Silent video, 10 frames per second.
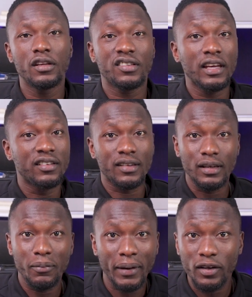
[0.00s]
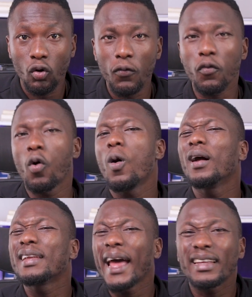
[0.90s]
He stays in Ibadan for
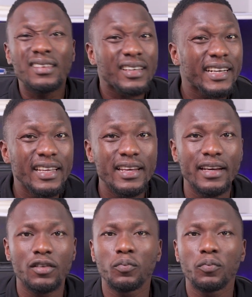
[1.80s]
like 3 years,